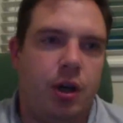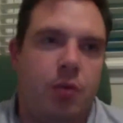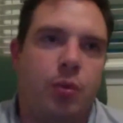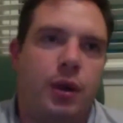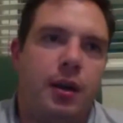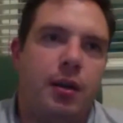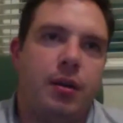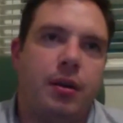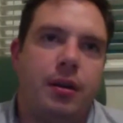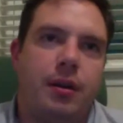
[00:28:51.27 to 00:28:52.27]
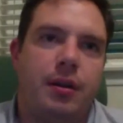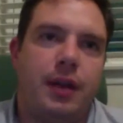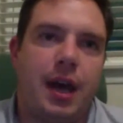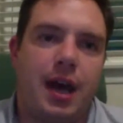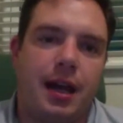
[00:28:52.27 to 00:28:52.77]
where they
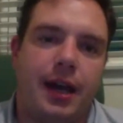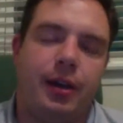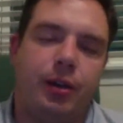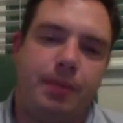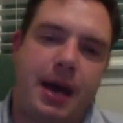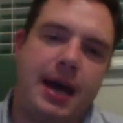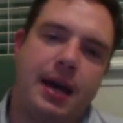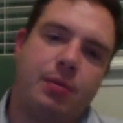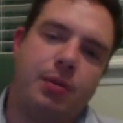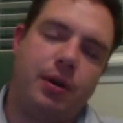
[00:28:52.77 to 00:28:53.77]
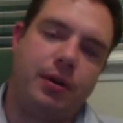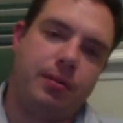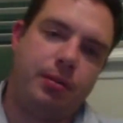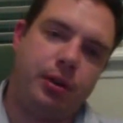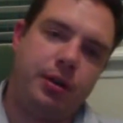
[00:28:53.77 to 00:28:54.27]
kind of held back while the
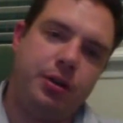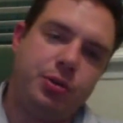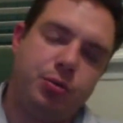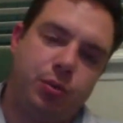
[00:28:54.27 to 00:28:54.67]
millennials,